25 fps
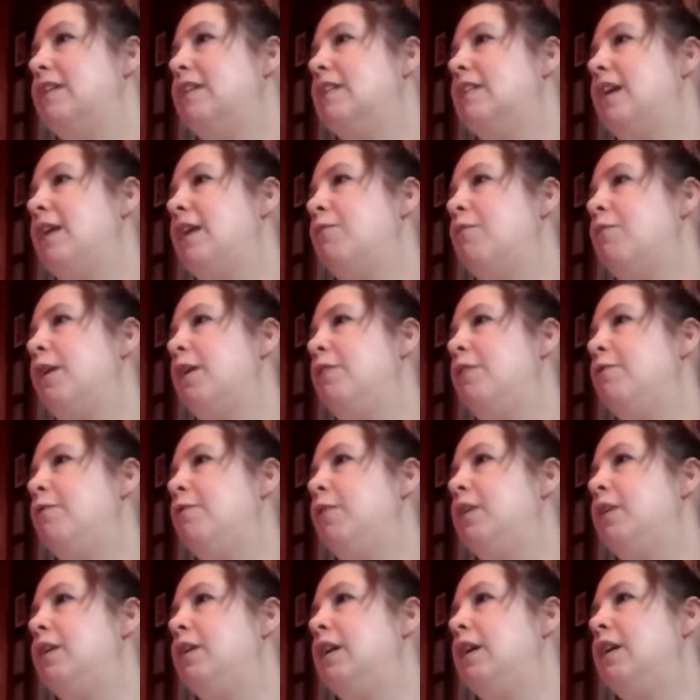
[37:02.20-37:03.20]
that right
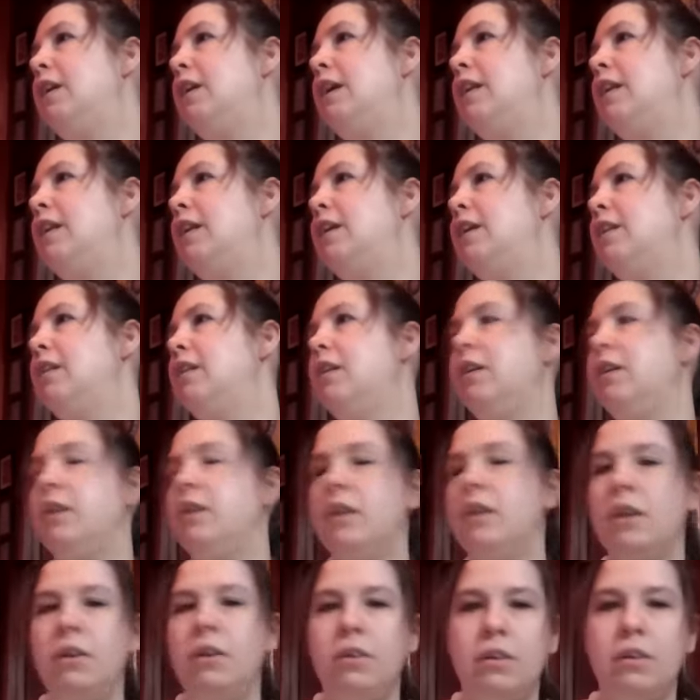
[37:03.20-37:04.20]
foot, Daniela, there
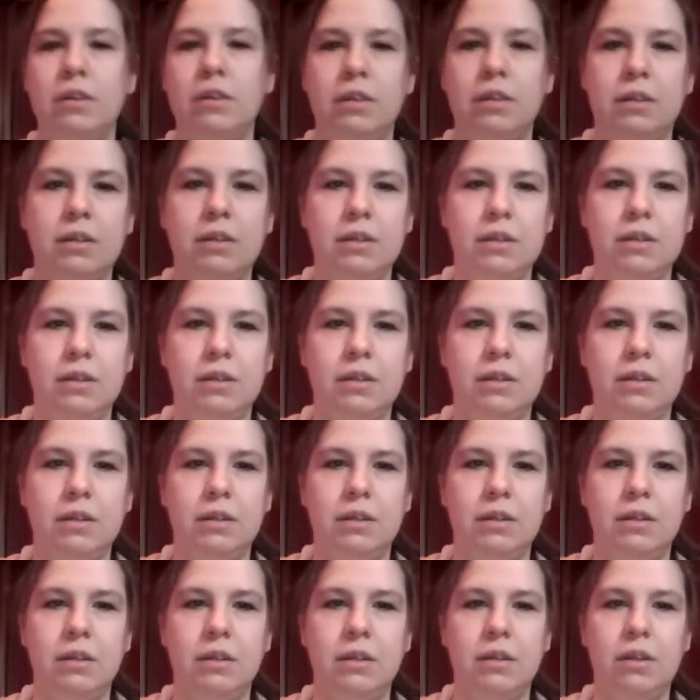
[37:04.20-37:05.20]
you go.
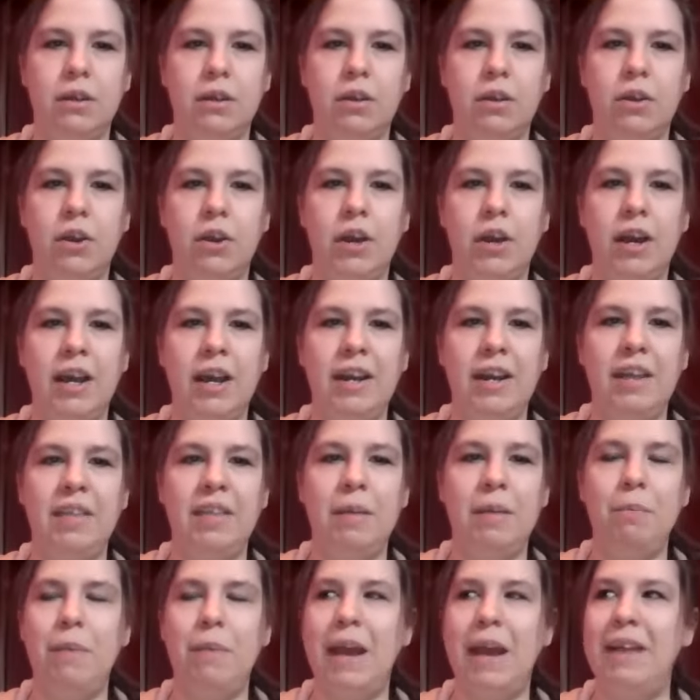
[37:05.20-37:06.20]
Good, and
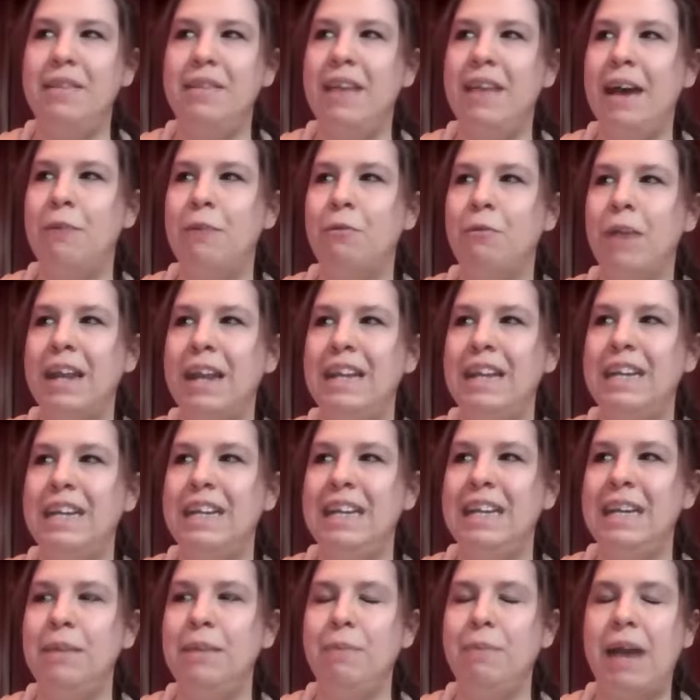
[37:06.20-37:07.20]
then bend that right
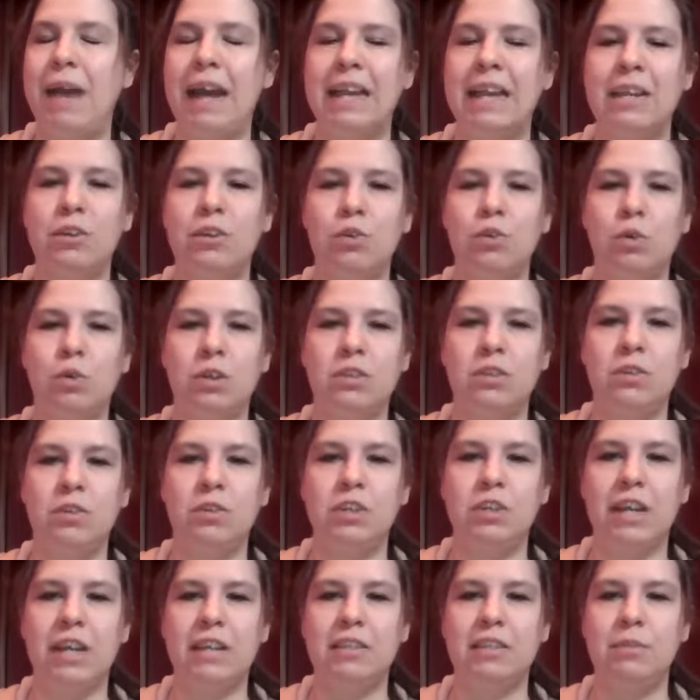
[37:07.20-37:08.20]
knee back in towards your
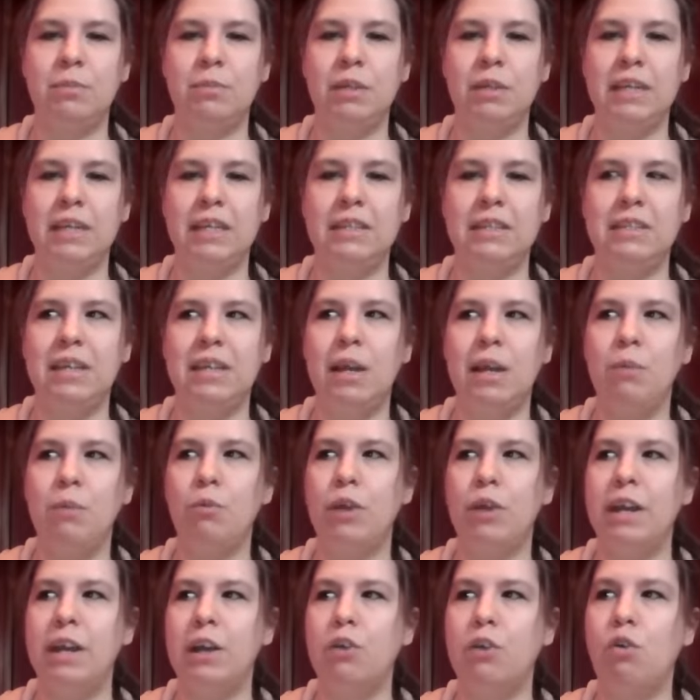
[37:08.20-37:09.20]
chest, please.
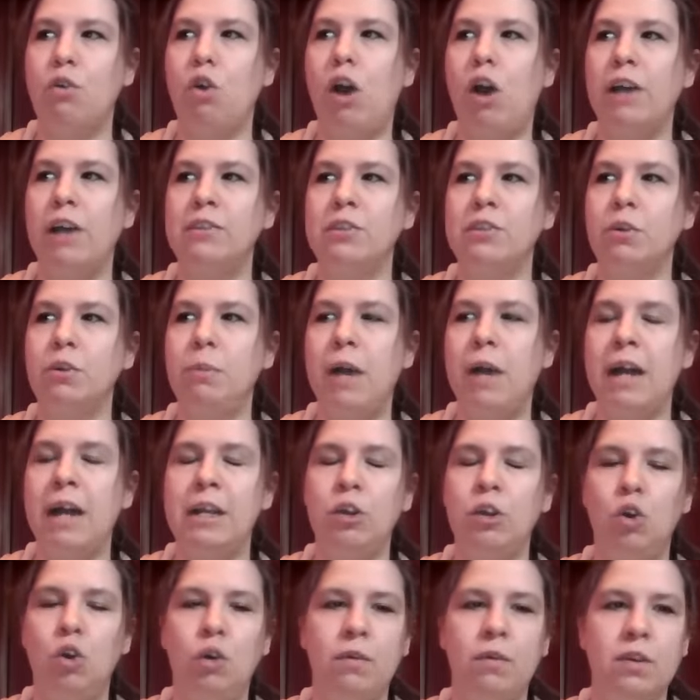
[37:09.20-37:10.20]
Bring it across your
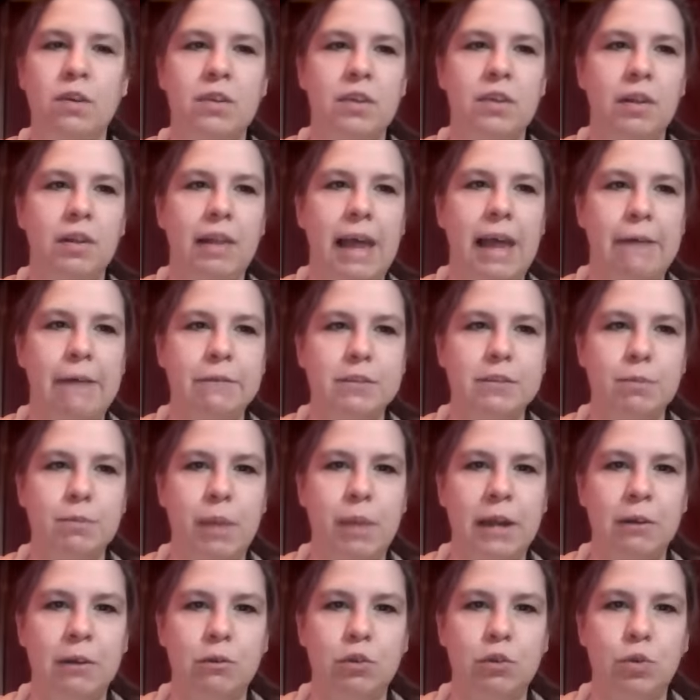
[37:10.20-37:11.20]
body over to the left,
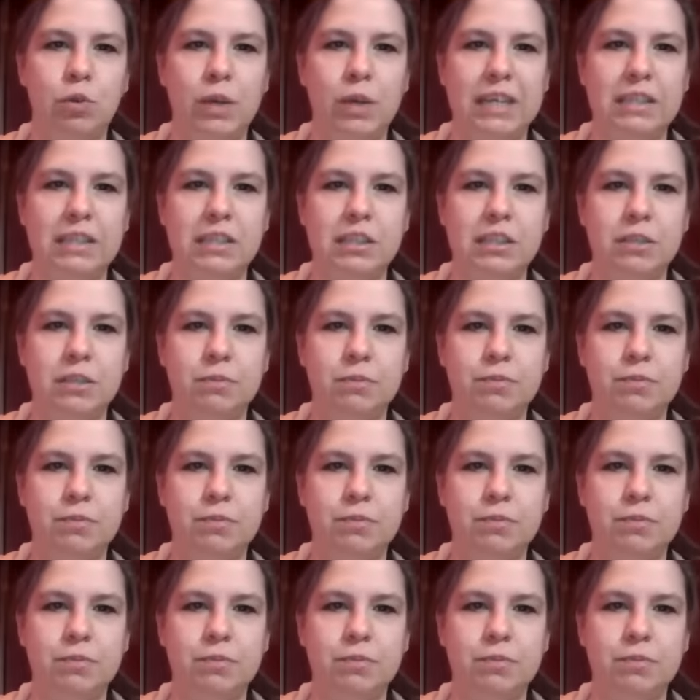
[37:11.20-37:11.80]
spinal twist.